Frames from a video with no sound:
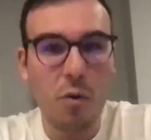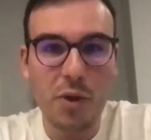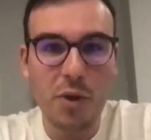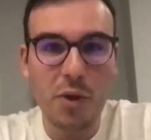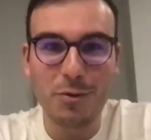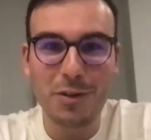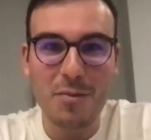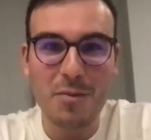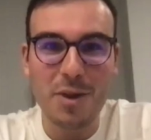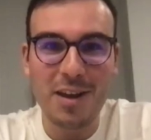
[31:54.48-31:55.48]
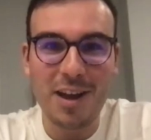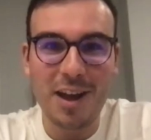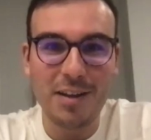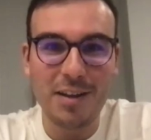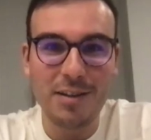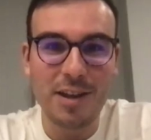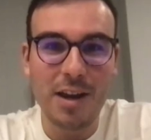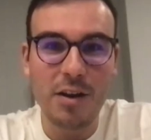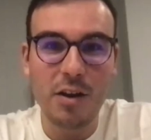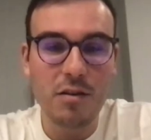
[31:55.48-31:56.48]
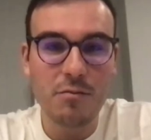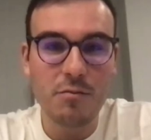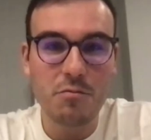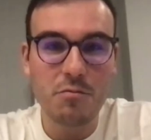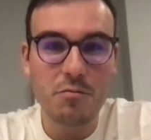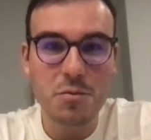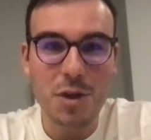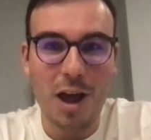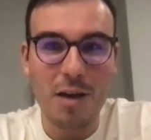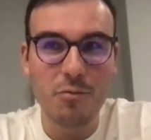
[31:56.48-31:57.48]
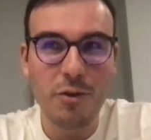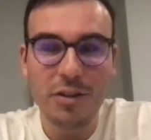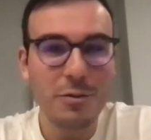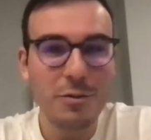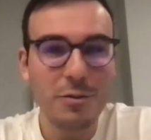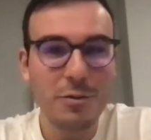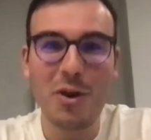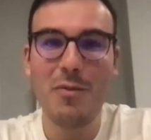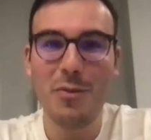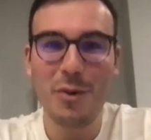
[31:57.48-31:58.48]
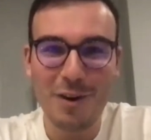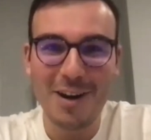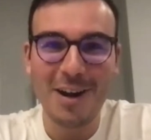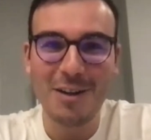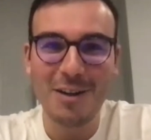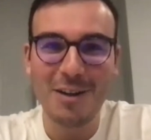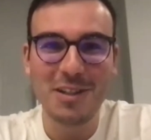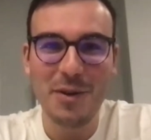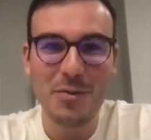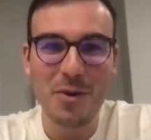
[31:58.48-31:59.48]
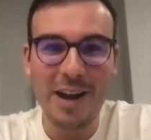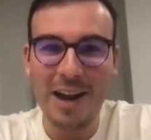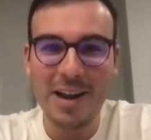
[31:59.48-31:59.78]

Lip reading: want people to come here and say, look, we're still a small company, right? 160 people.